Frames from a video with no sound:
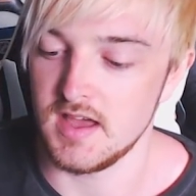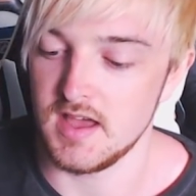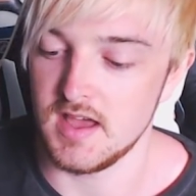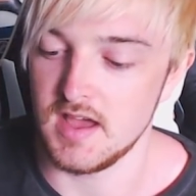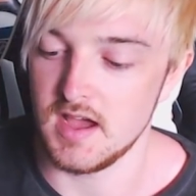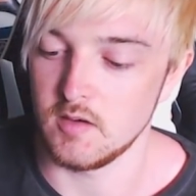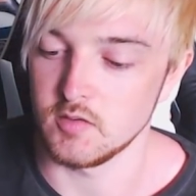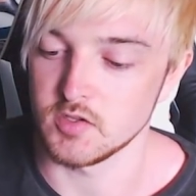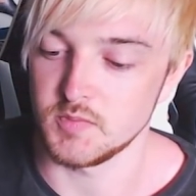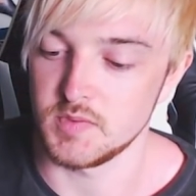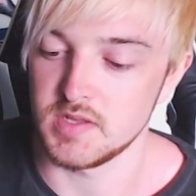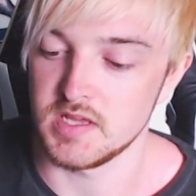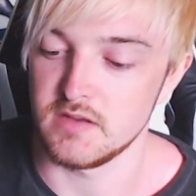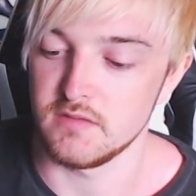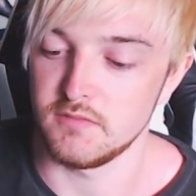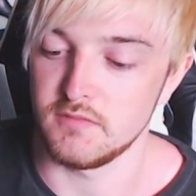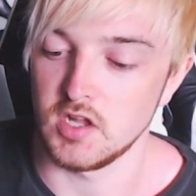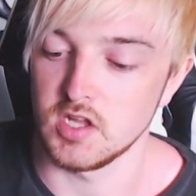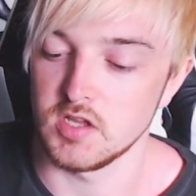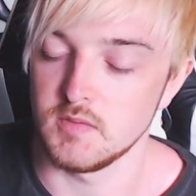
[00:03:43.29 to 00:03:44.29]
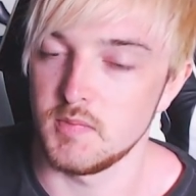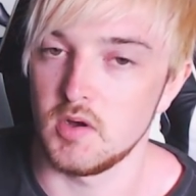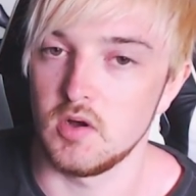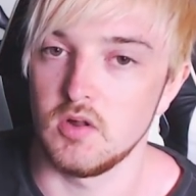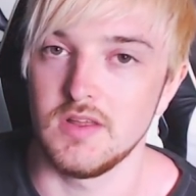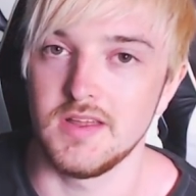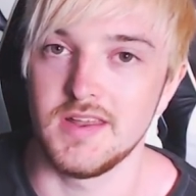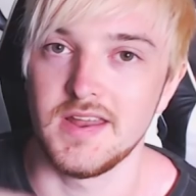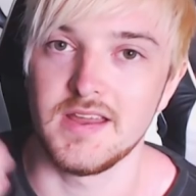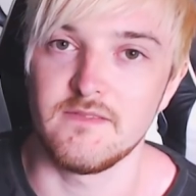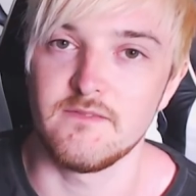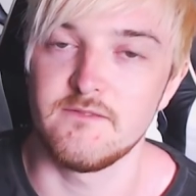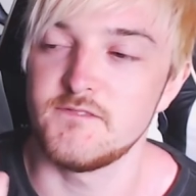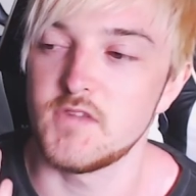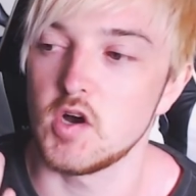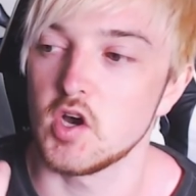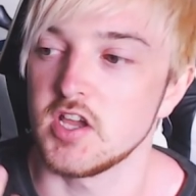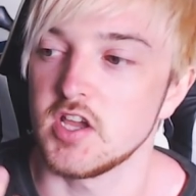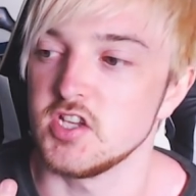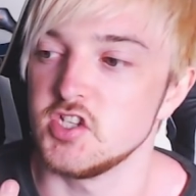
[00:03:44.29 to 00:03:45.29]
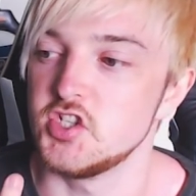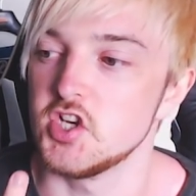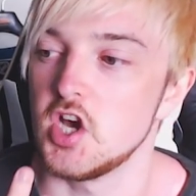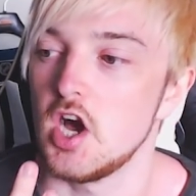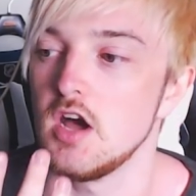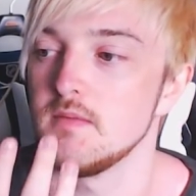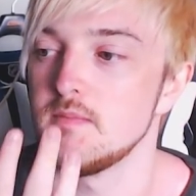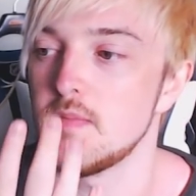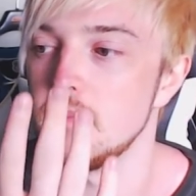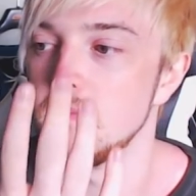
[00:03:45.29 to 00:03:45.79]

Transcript: I was playing volleyball and I fucking jarred my